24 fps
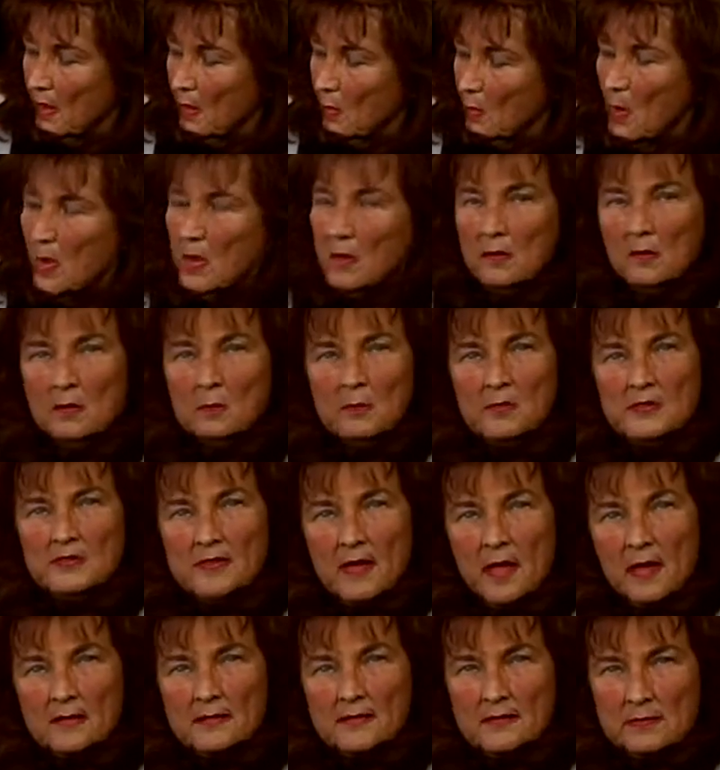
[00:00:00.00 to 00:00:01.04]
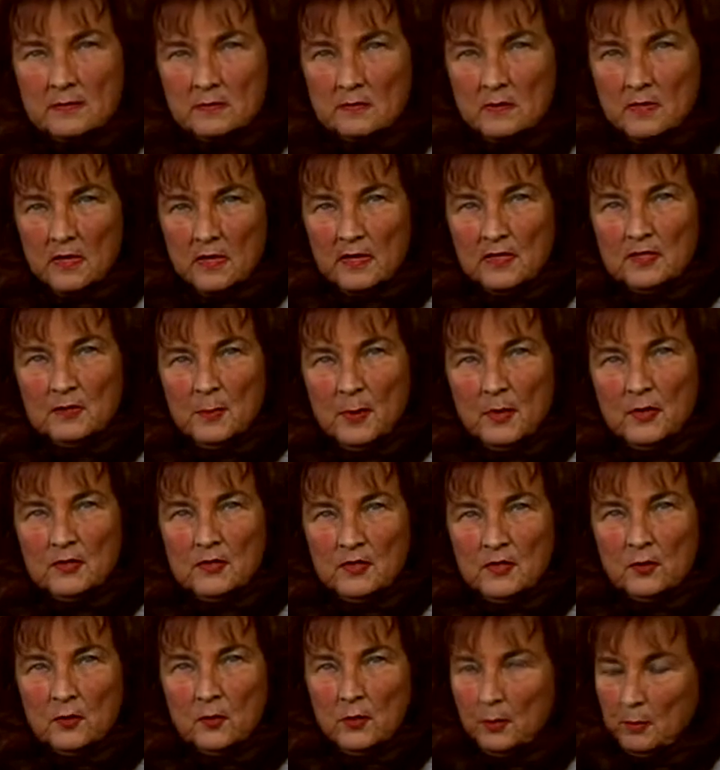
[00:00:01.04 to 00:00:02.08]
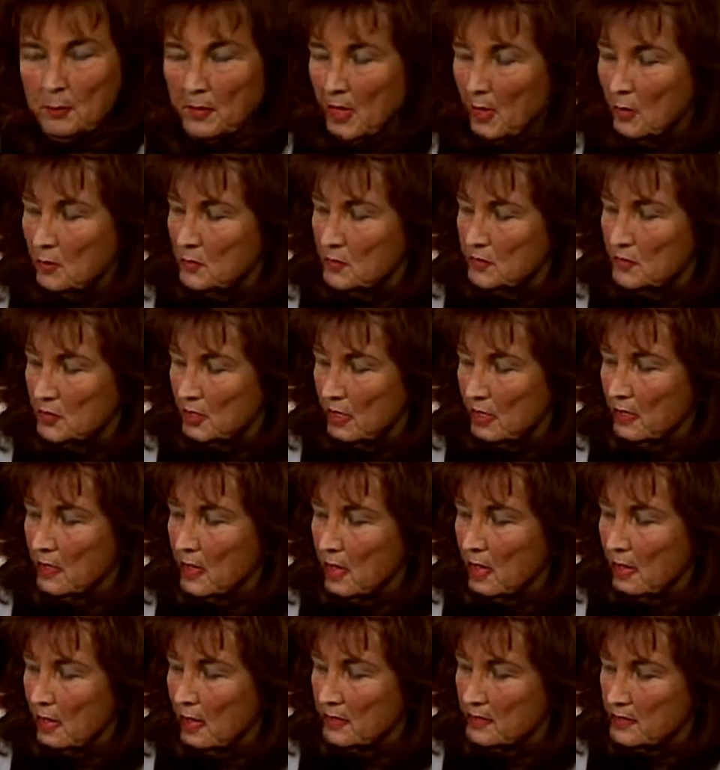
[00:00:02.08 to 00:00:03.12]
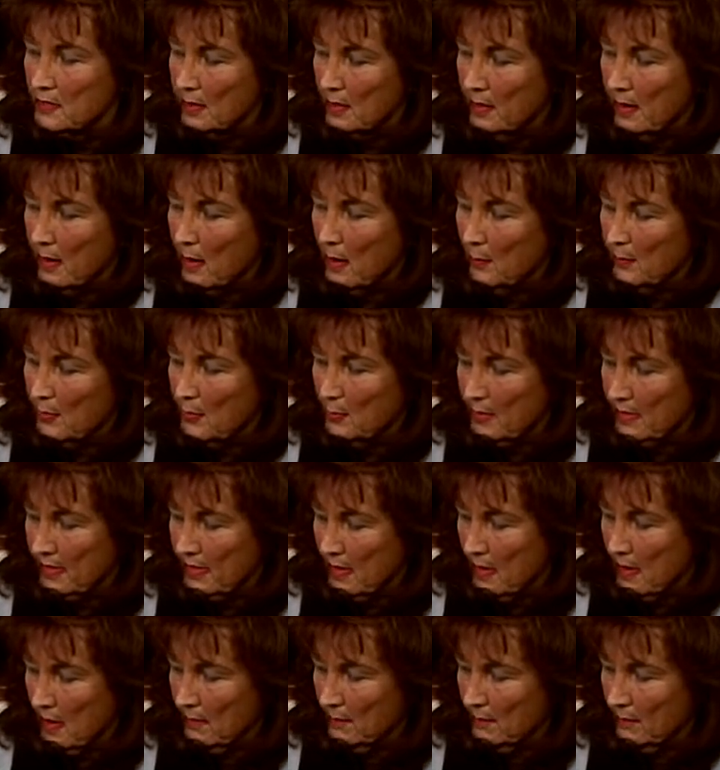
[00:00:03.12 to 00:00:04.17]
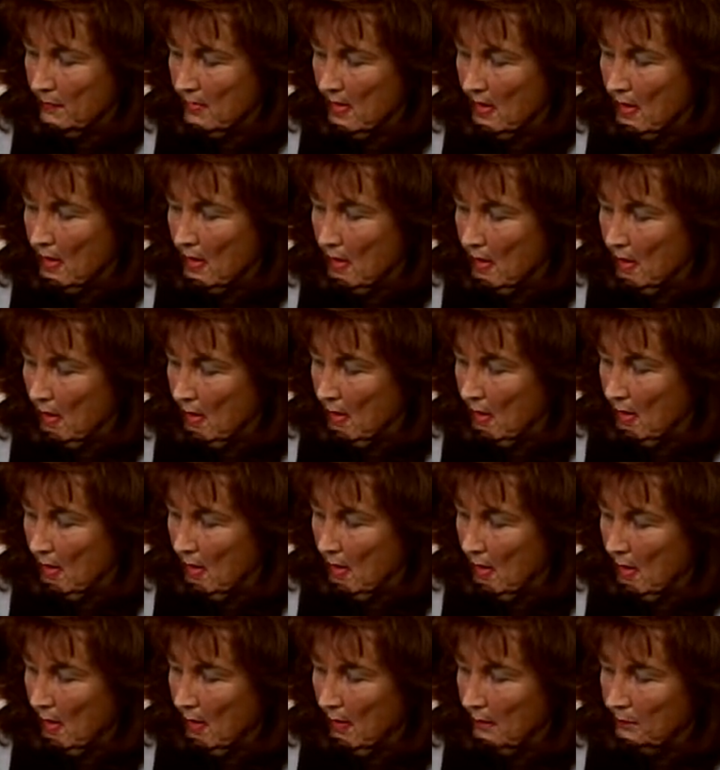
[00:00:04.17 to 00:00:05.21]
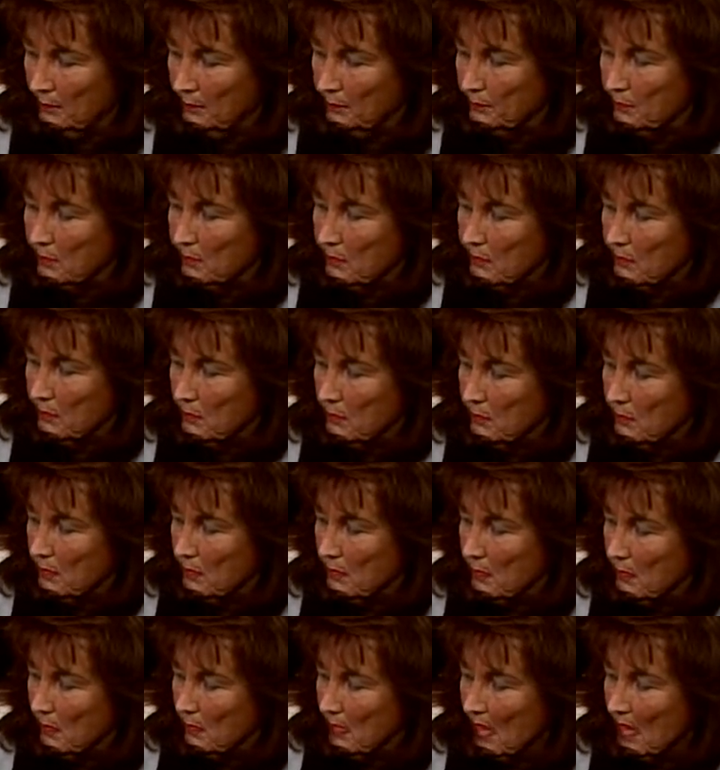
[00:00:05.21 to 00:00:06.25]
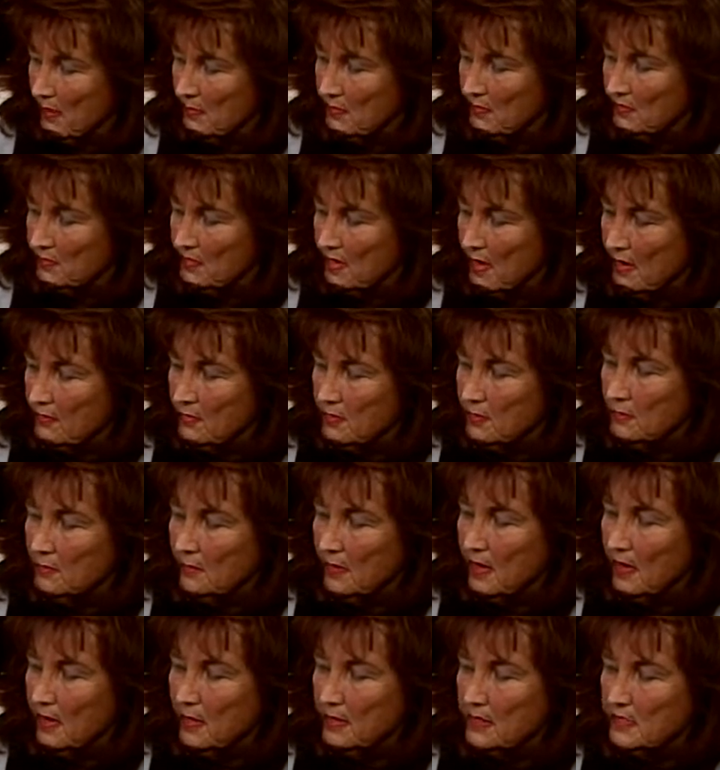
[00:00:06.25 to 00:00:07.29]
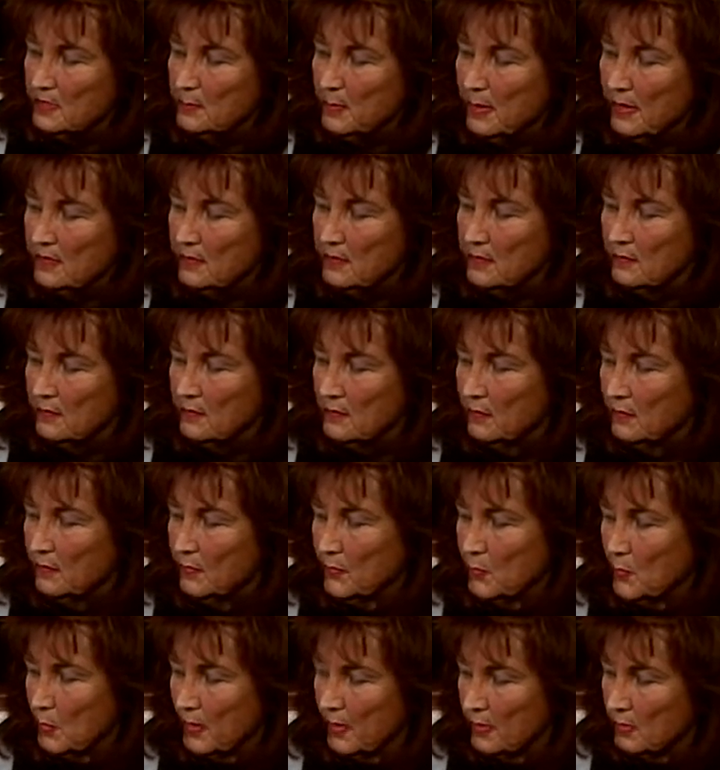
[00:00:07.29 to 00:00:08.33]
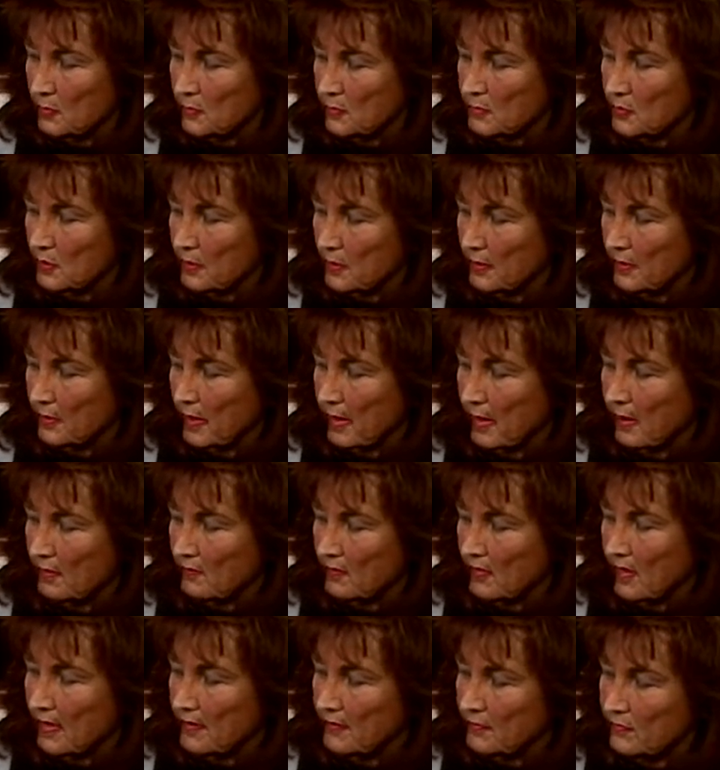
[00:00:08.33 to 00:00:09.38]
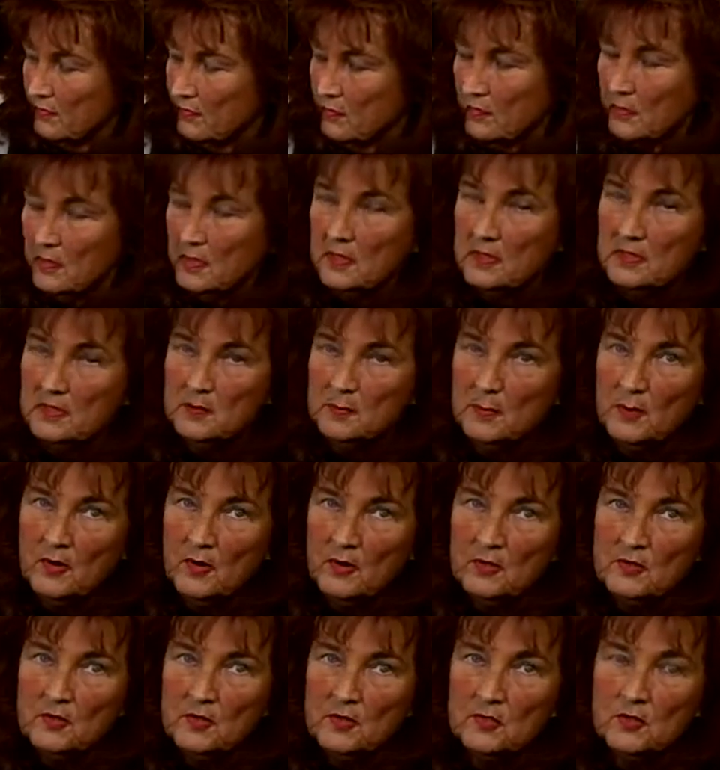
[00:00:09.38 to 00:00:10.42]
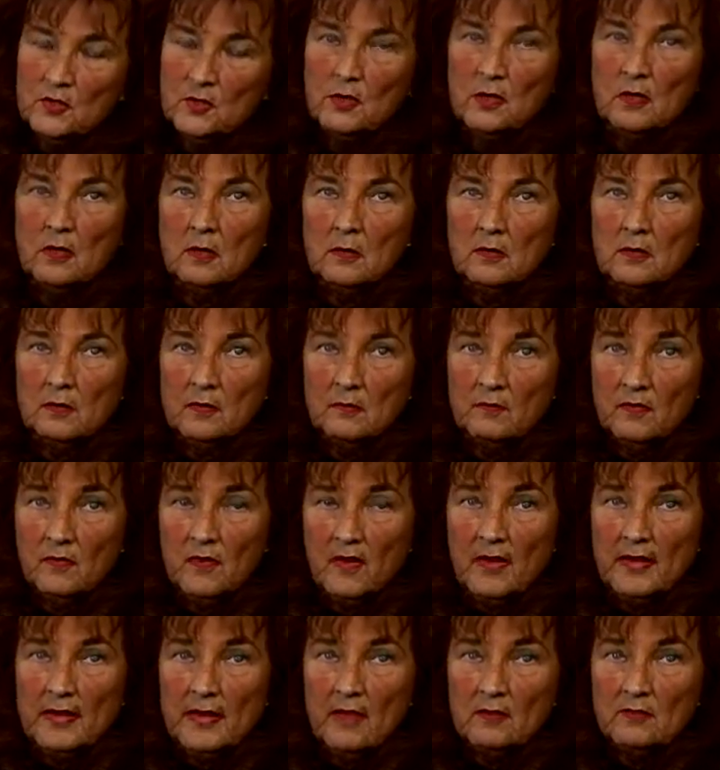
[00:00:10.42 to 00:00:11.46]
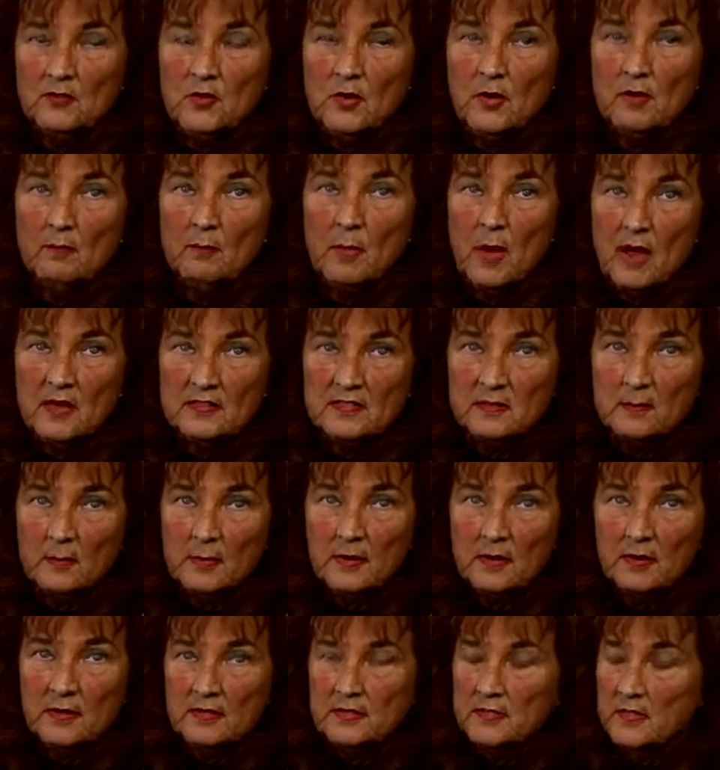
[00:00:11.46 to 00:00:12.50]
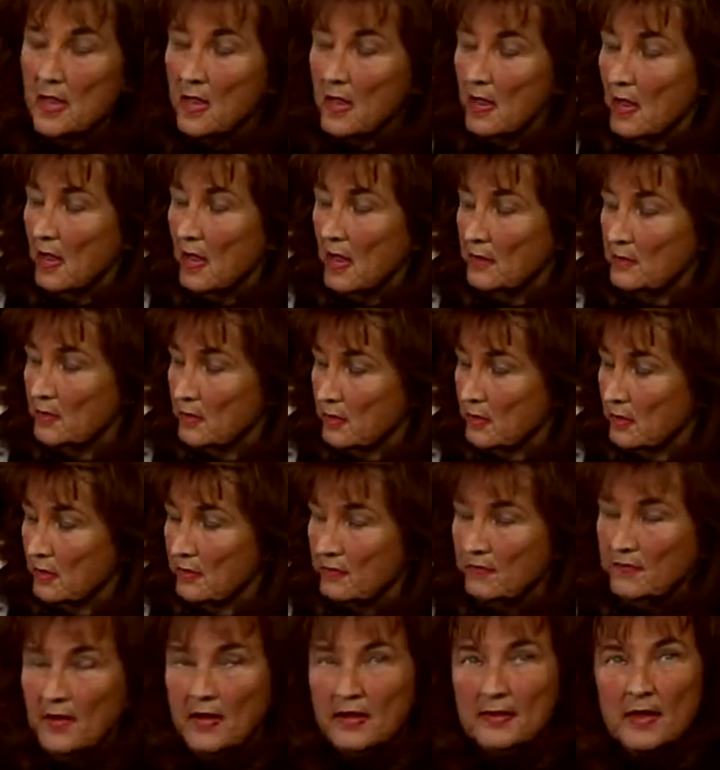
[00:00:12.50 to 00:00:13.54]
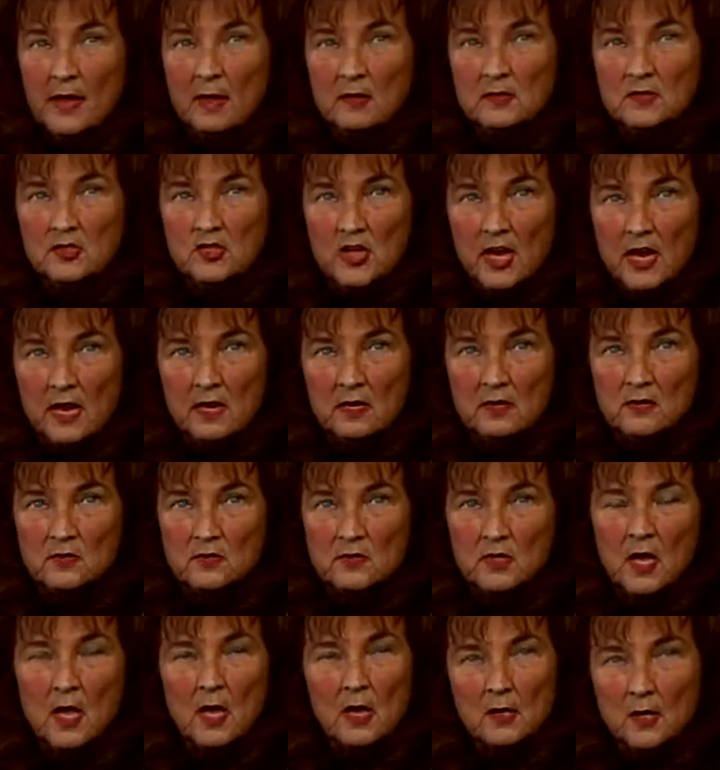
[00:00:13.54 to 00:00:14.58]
Well, besides experiencing group coaching, it's going to help you become and discover unexpected thrills. You're going to have life experiences. You're going to find out you have possibilities, and you're going to find out change.